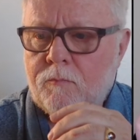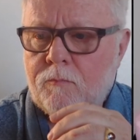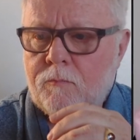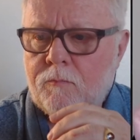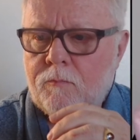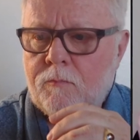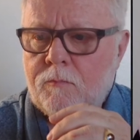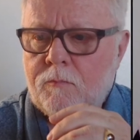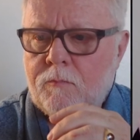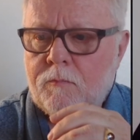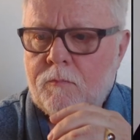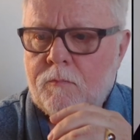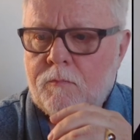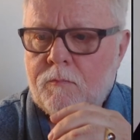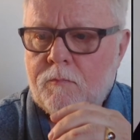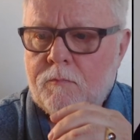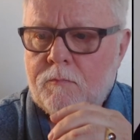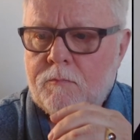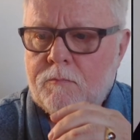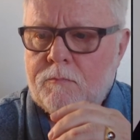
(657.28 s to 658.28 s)

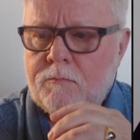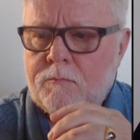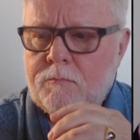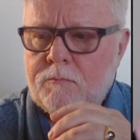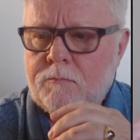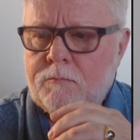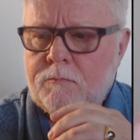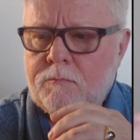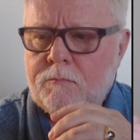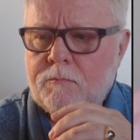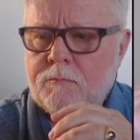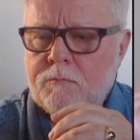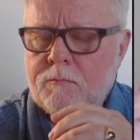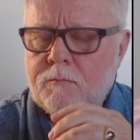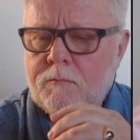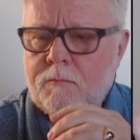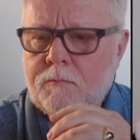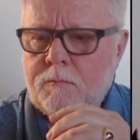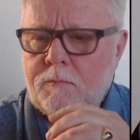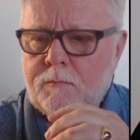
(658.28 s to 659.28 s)

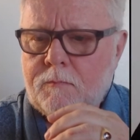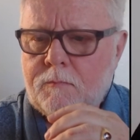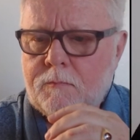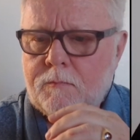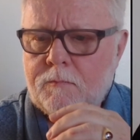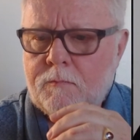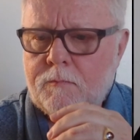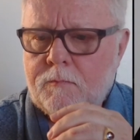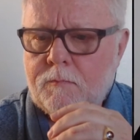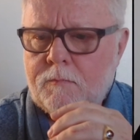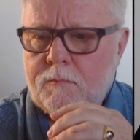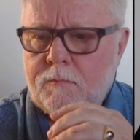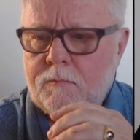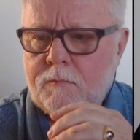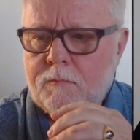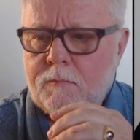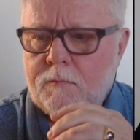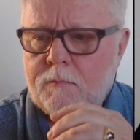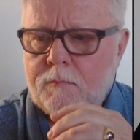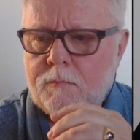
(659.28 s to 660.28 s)

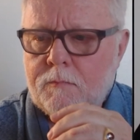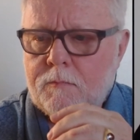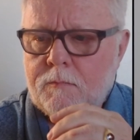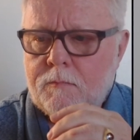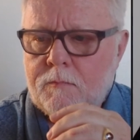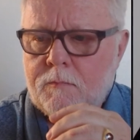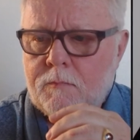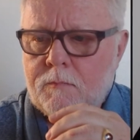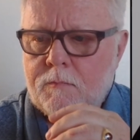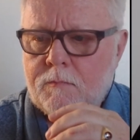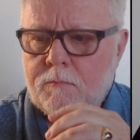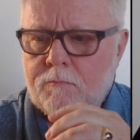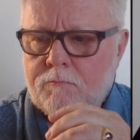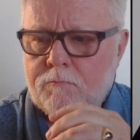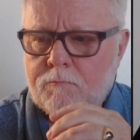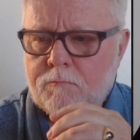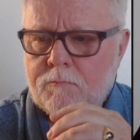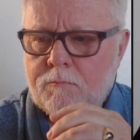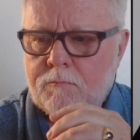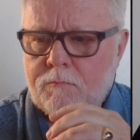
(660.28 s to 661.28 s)
[no speech]